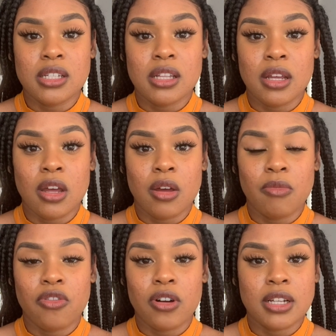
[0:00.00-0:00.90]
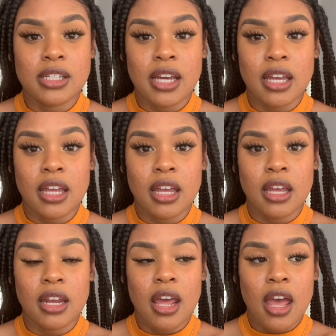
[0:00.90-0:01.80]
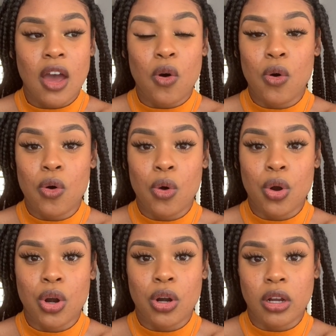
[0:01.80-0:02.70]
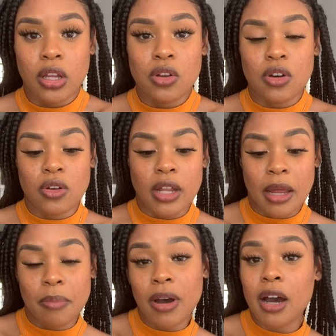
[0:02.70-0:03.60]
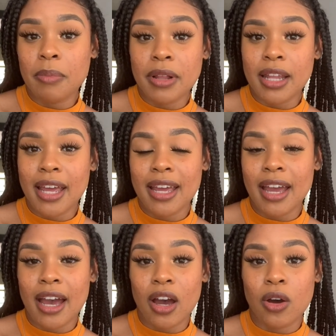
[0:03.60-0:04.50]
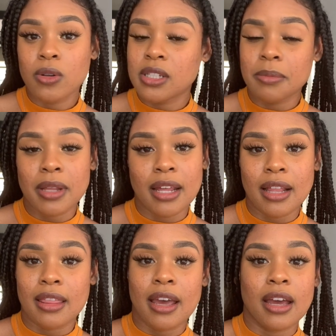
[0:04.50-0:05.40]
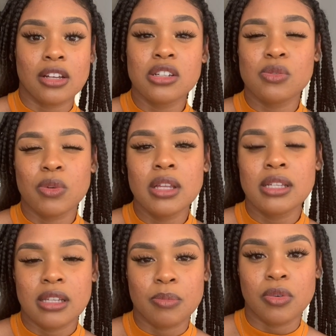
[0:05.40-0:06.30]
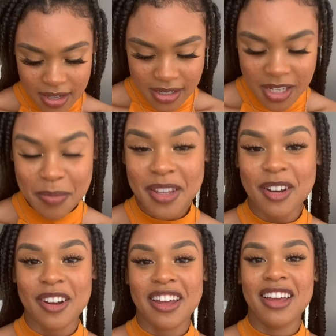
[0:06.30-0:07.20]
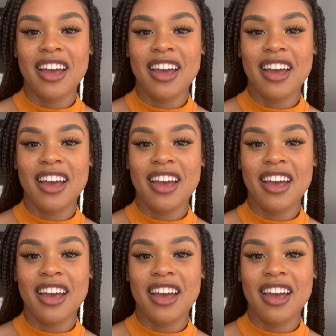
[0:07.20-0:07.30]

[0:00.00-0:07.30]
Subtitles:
them for a second or, like pop a leg out, something like that. Just really simple. Tip theory.